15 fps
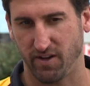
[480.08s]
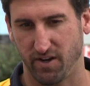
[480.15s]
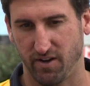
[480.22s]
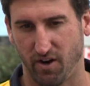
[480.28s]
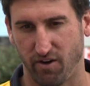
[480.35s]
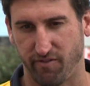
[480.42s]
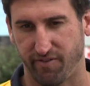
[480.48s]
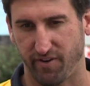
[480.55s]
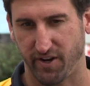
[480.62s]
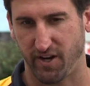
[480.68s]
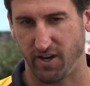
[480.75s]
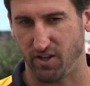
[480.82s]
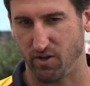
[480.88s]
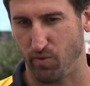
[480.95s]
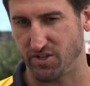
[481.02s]
then hopefully
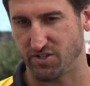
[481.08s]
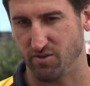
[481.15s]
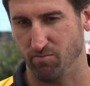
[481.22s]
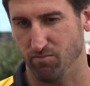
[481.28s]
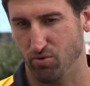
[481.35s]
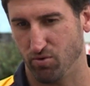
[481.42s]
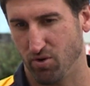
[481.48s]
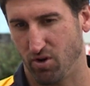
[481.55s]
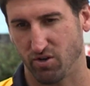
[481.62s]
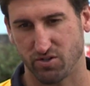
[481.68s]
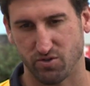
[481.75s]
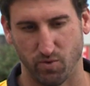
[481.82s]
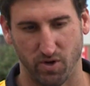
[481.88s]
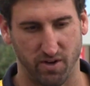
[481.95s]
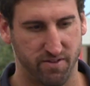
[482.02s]
hit the Western
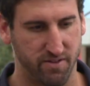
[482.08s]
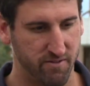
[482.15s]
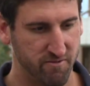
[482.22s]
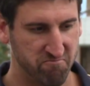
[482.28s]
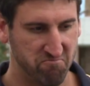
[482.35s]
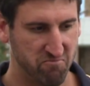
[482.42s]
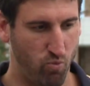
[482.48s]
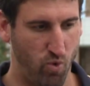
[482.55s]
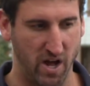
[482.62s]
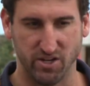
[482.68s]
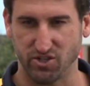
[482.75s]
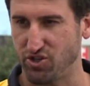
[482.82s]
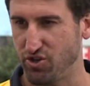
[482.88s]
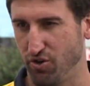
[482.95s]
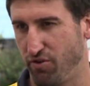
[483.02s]
Bulldogs with
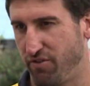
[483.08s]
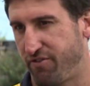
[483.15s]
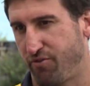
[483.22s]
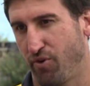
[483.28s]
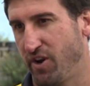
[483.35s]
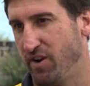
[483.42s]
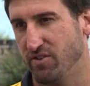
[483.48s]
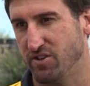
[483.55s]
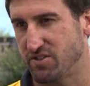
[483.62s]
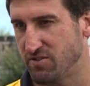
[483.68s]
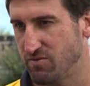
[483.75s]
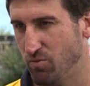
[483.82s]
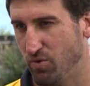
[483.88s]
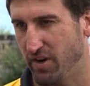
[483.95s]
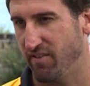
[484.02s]
1, 2, 3 of
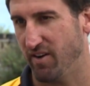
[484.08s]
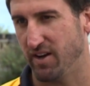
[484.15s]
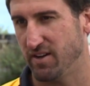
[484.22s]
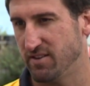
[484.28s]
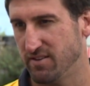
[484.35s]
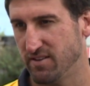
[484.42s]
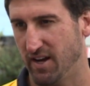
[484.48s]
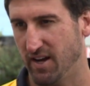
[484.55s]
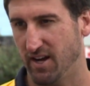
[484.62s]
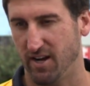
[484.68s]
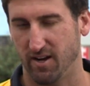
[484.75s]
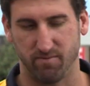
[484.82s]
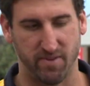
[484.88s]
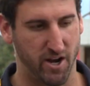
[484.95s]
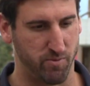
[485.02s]
us, whatever.
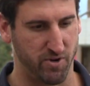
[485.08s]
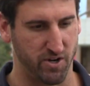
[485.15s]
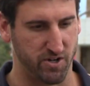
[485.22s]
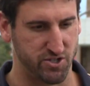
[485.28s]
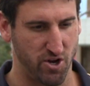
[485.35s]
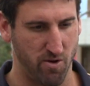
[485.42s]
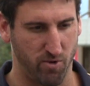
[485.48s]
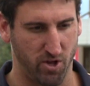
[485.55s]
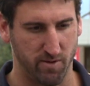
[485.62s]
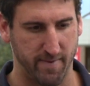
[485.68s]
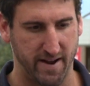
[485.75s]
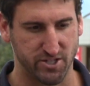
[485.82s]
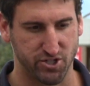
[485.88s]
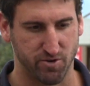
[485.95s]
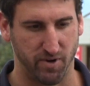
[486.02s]
That'll be determined by the
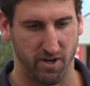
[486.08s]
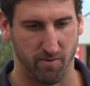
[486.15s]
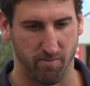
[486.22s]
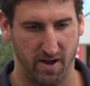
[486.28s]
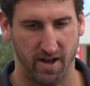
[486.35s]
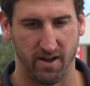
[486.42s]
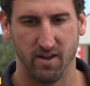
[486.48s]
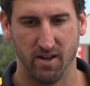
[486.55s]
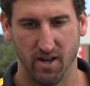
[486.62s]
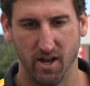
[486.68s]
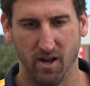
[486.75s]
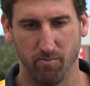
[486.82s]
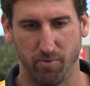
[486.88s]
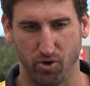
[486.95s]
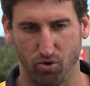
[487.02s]
match committee, but
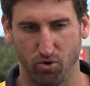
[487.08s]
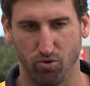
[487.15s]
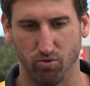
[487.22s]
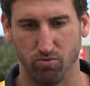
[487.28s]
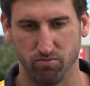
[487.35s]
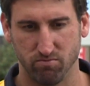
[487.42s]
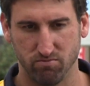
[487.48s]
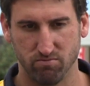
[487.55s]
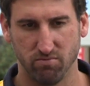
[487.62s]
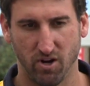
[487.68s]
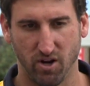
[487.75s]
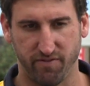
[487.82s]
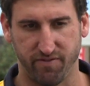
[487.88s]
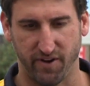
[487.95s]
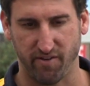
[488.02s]

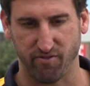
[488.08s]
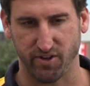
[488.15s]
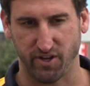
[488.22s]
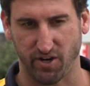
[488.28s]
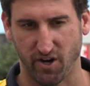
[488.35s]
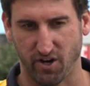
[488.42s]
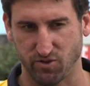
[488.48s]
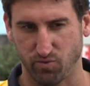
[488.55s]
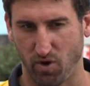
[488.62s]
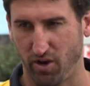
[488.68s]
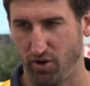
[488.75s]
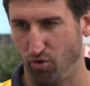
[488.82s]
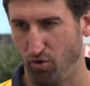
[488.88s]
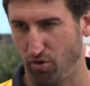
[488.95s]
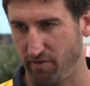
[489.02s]
hopefully everything goes well
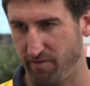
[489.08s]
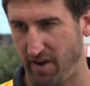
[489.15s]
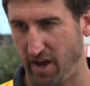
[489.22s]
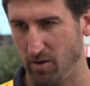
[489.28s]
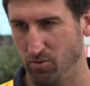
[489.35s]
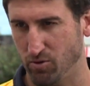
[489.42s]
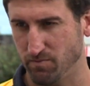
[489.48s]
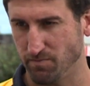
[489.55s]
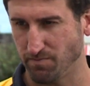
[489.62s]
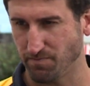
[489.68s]
and all are available.